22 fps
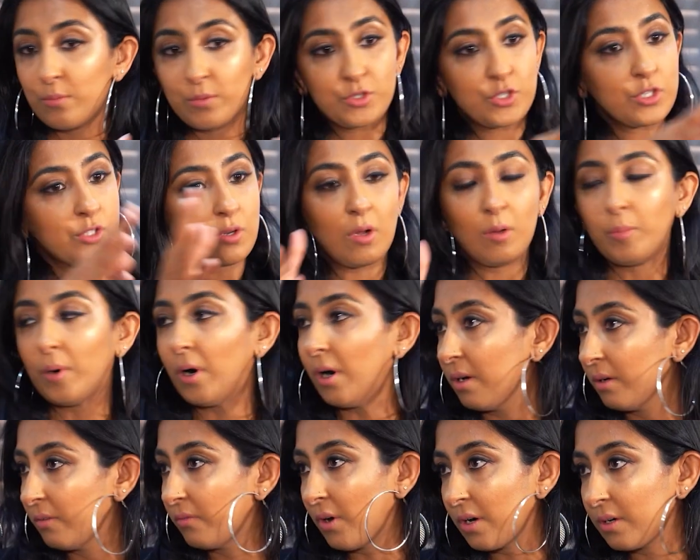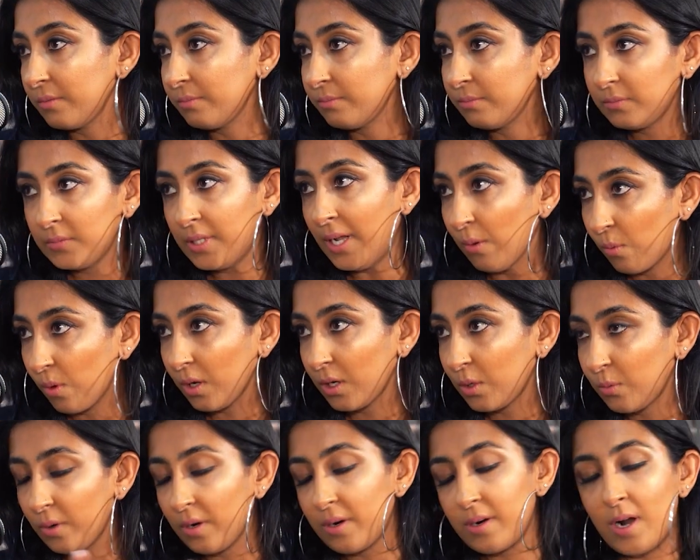which is all part of our
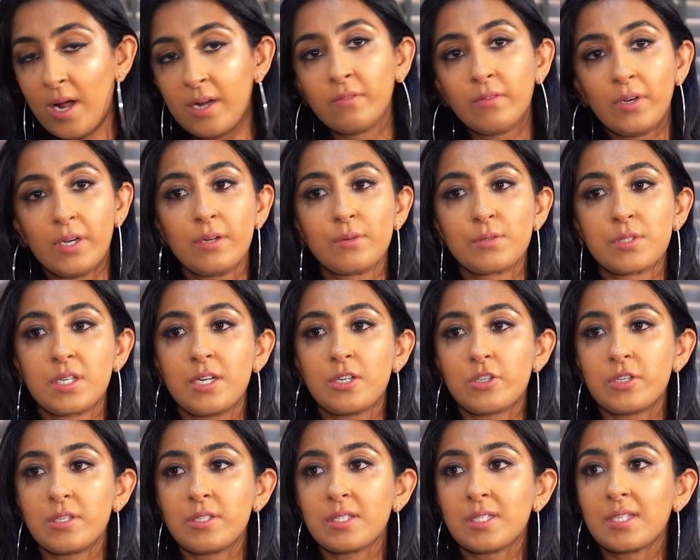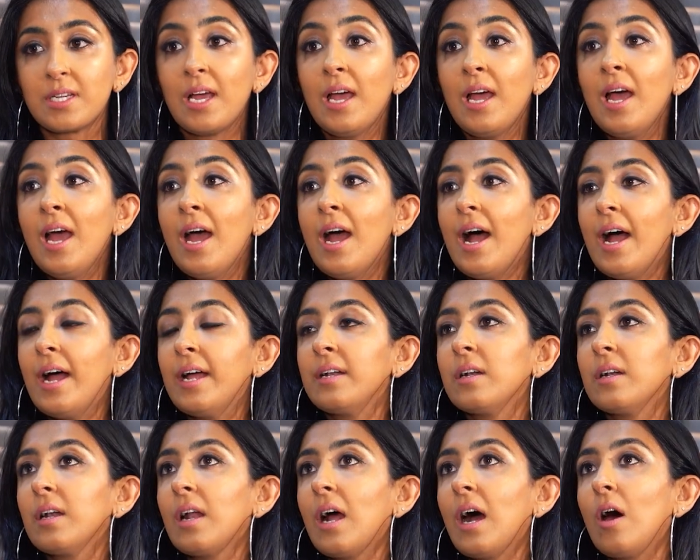network. We're 9 radio stations.
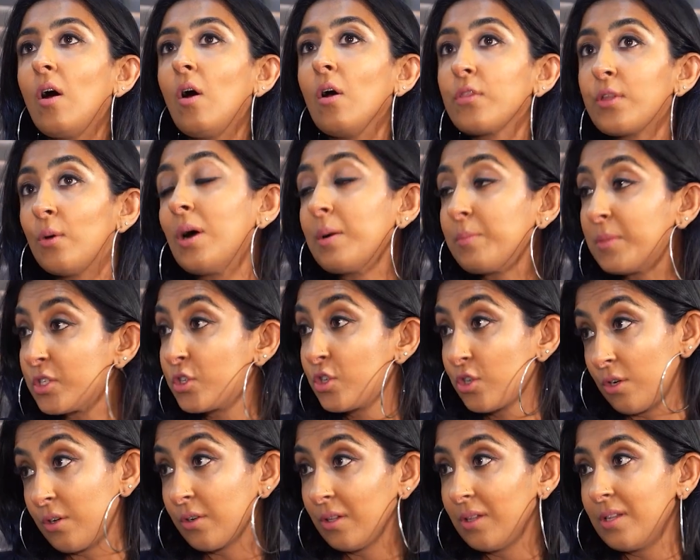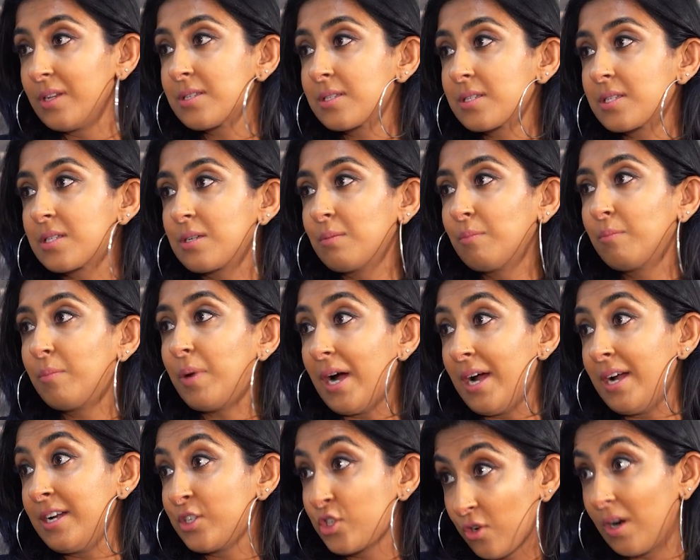And although I'm a journalist
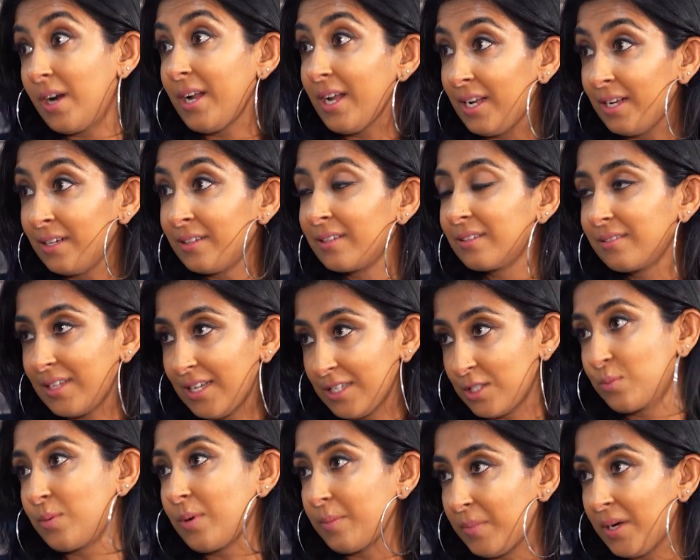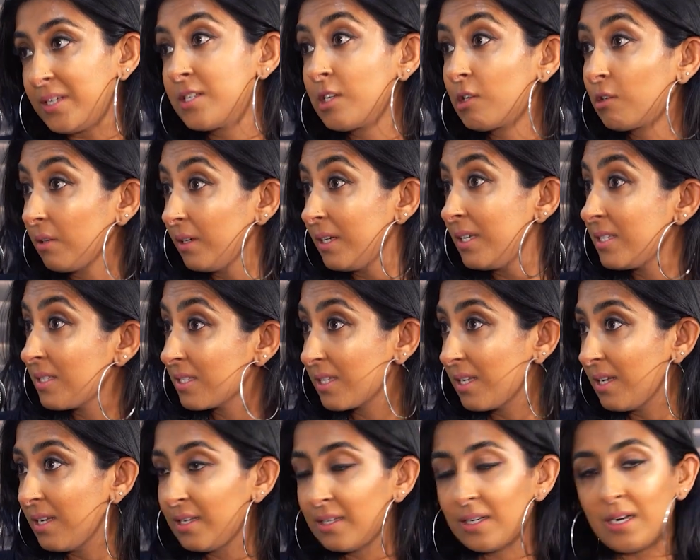by trade, that's what my degree's
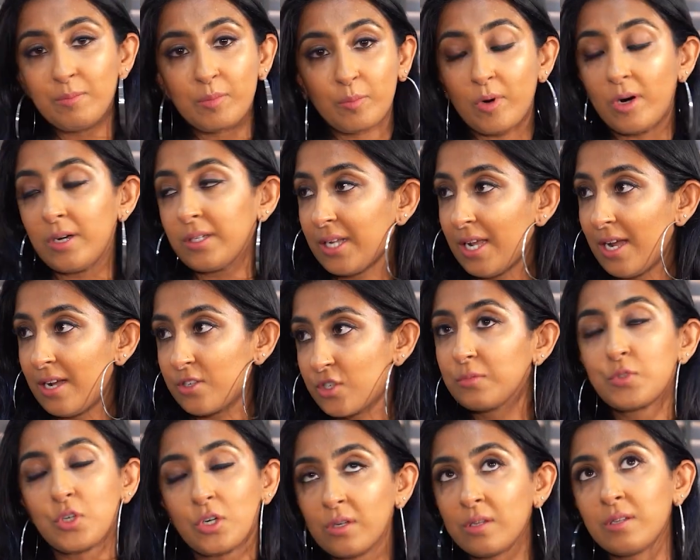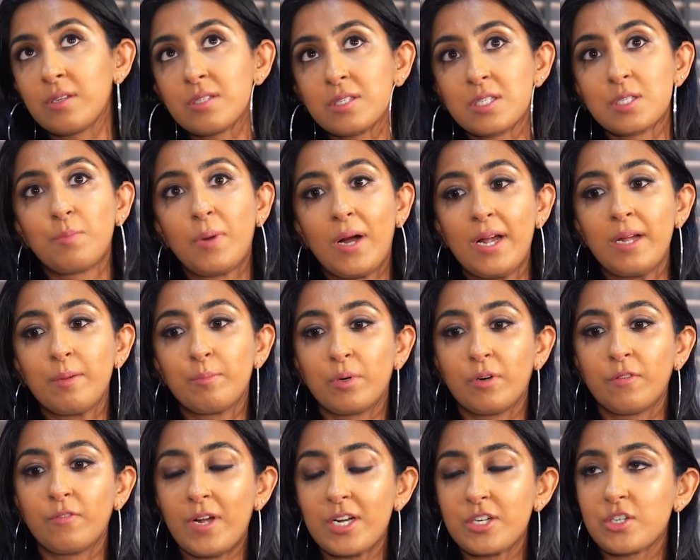in, I'm a broadcast journalist by
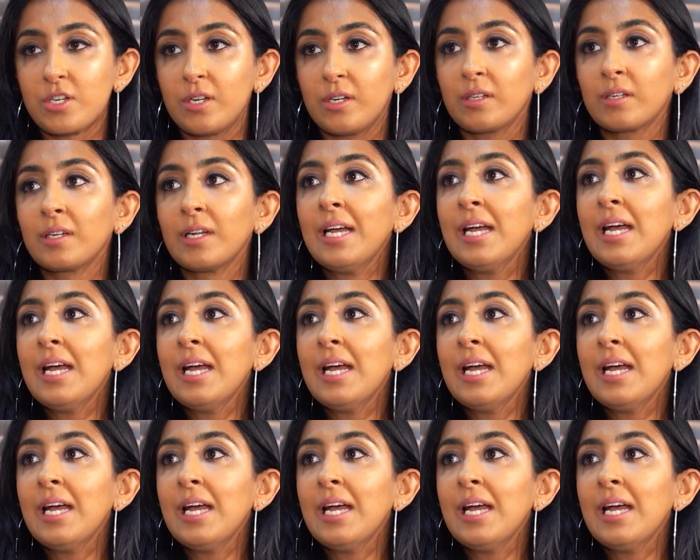profession,